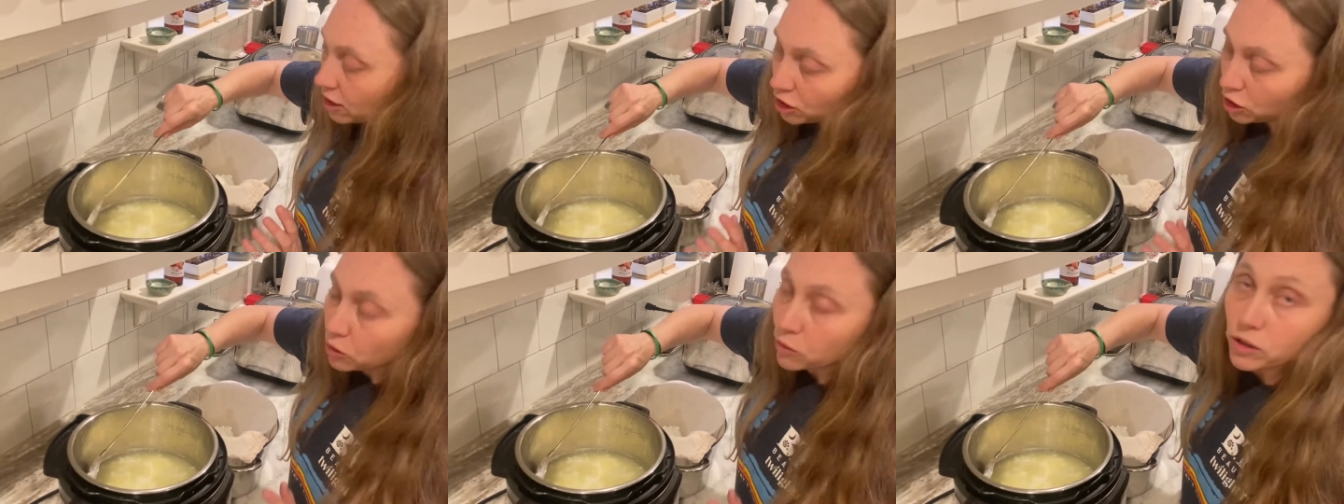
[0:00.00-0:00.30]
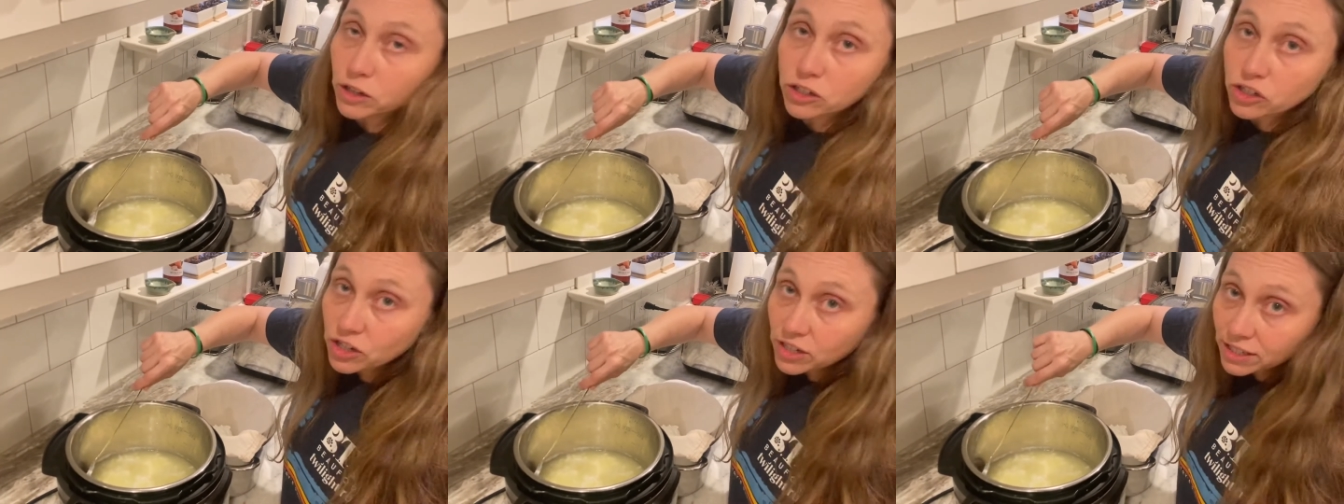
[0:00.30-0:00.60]
You
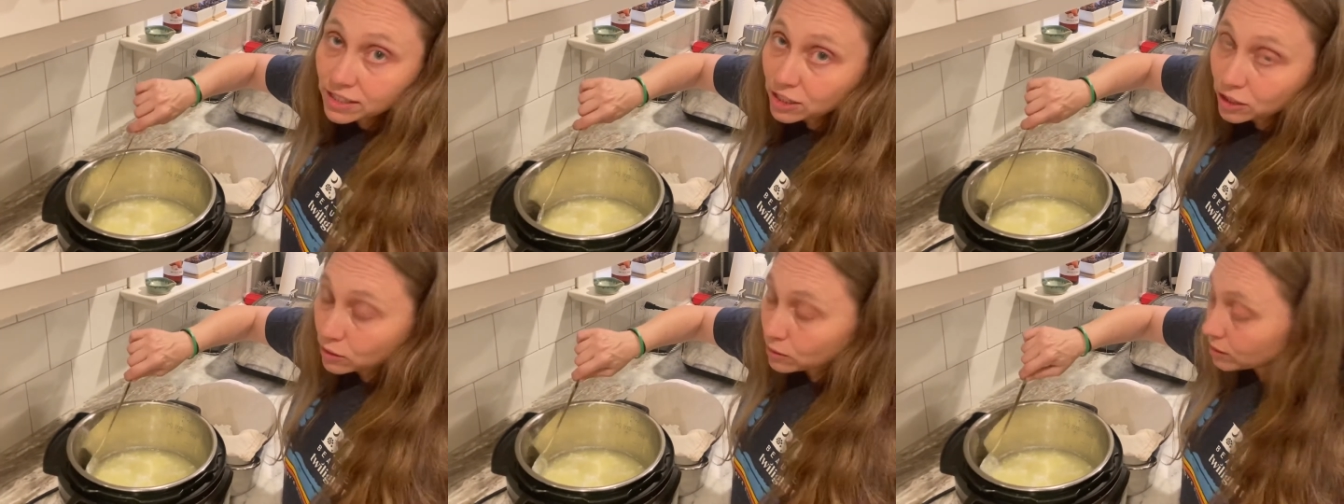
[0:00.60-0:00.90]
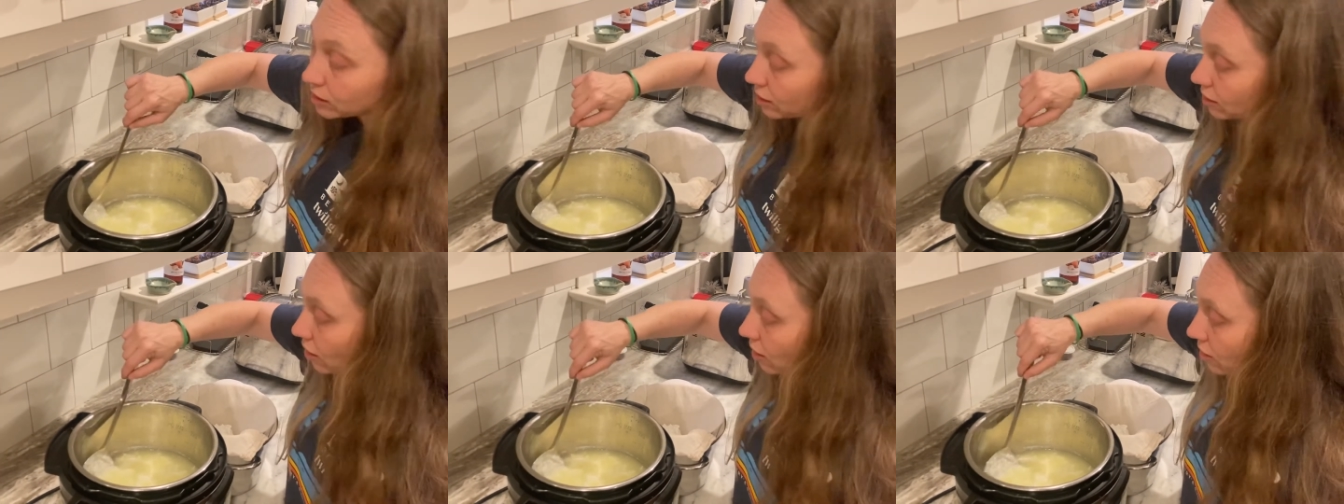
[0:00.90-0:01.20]
could just do
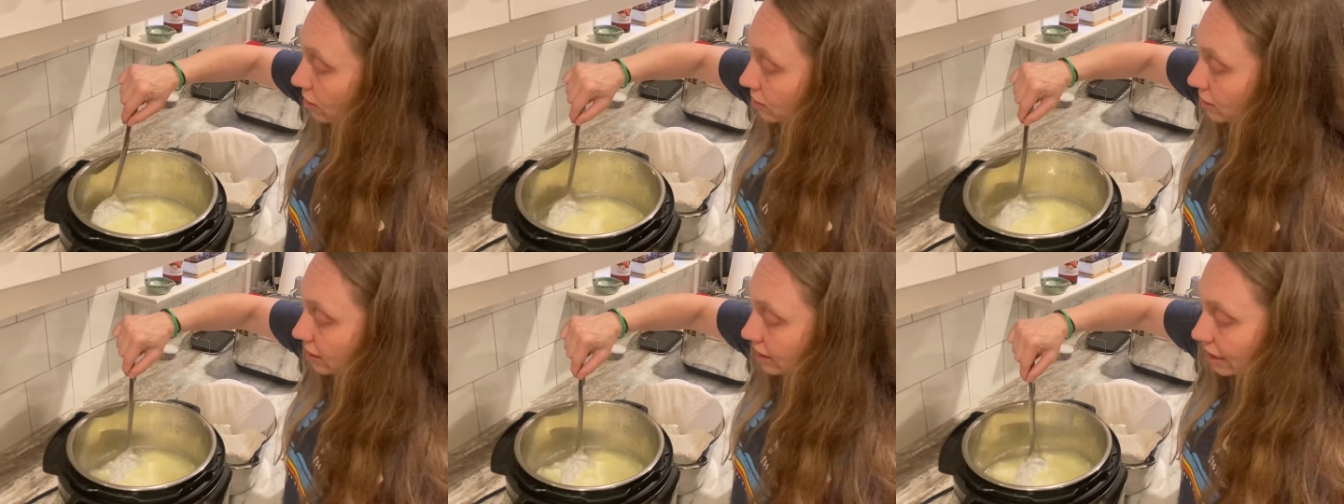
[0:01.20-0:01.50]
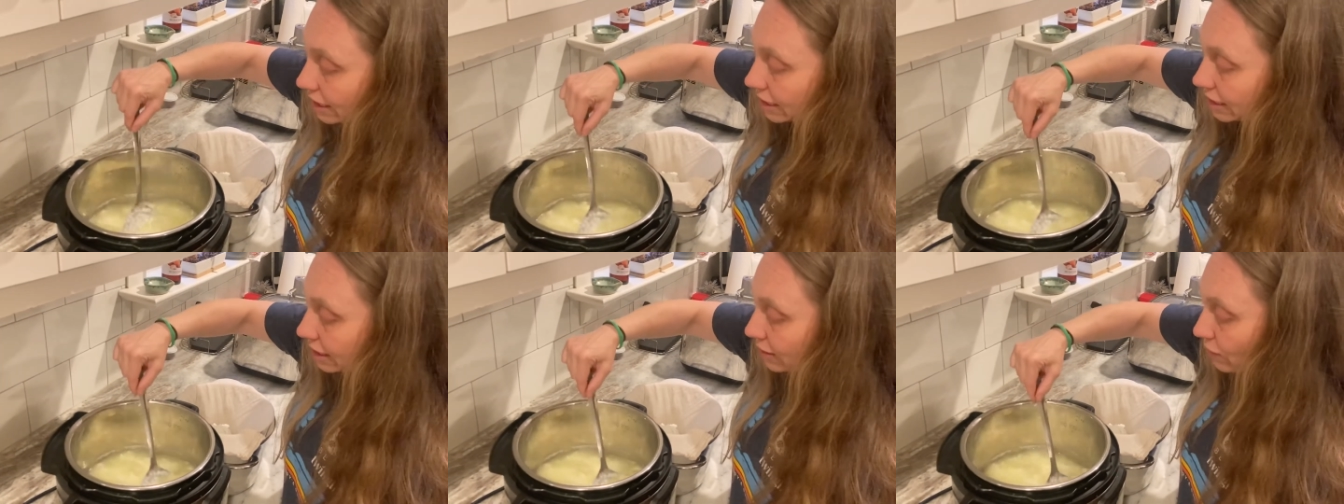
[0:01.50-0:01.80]
salt.
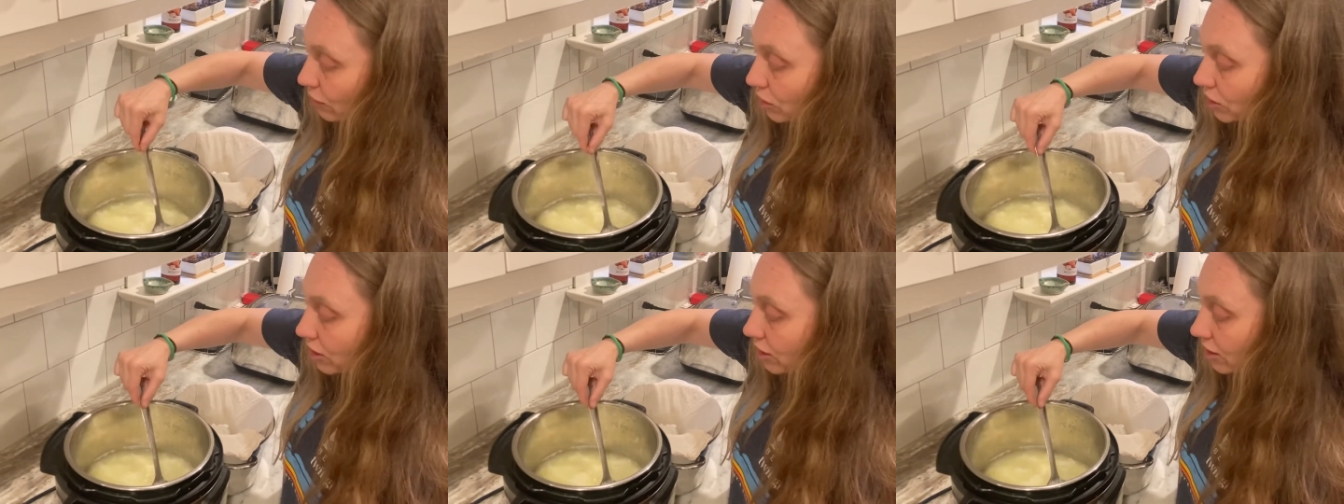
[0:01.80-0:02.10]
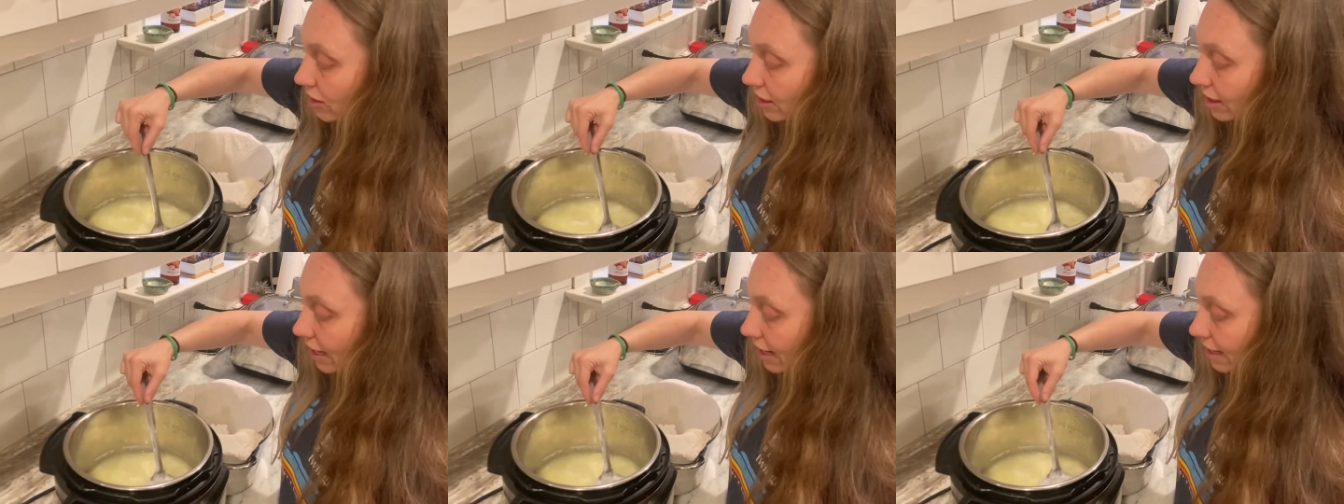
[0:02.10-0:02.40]
It's very
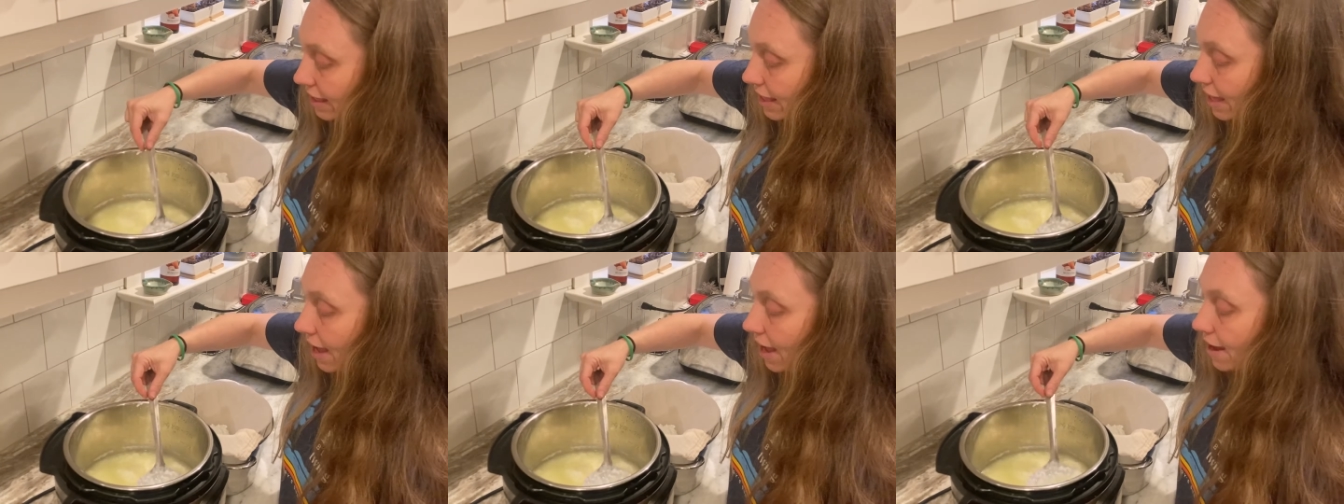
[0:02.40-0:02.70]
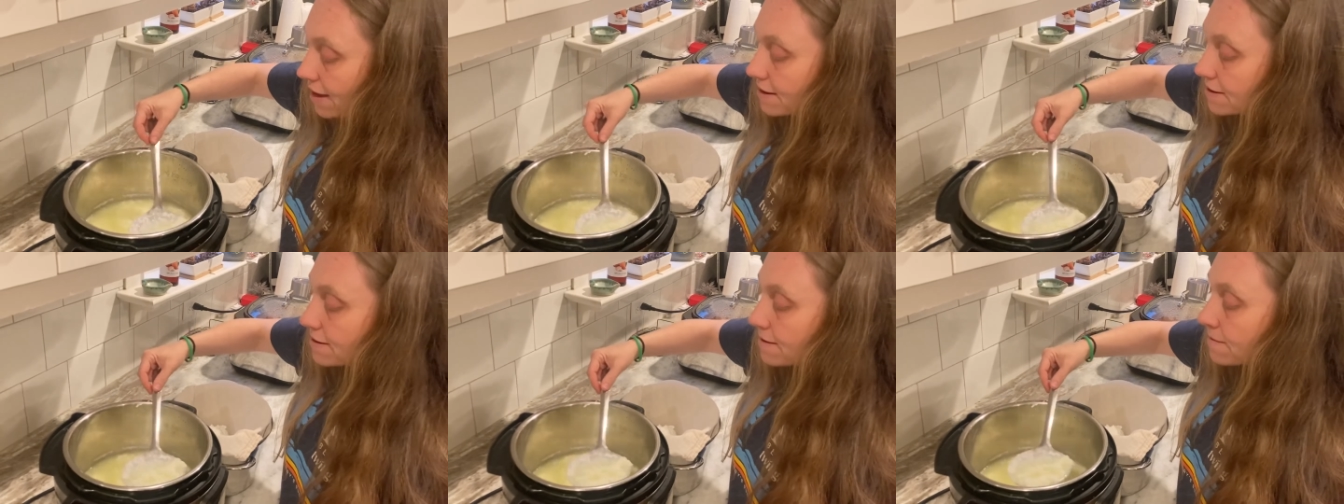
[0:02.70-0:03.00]
good like
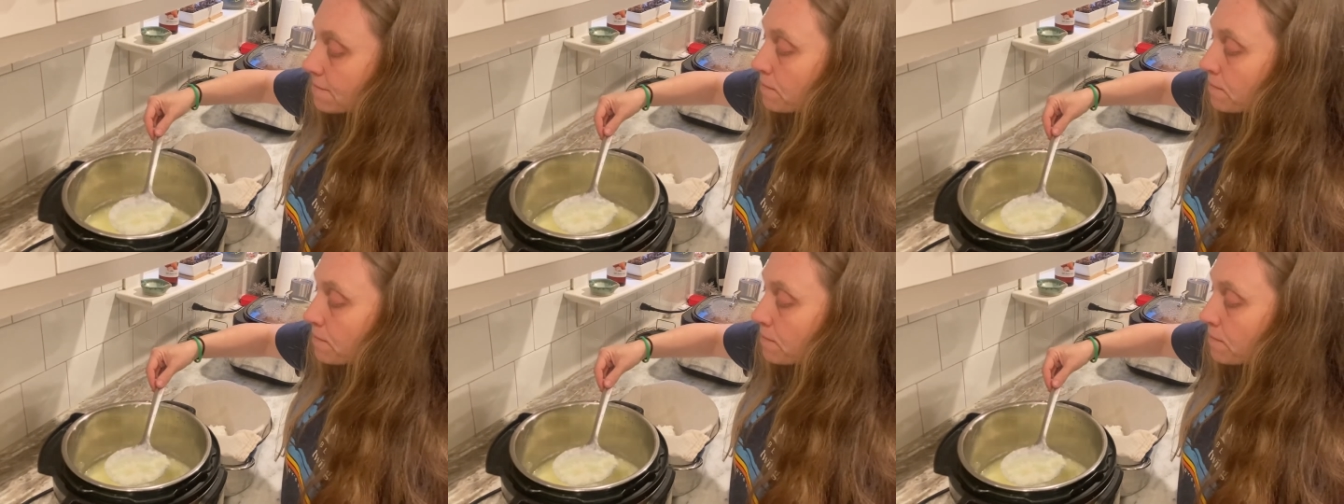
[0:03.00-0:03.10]
that.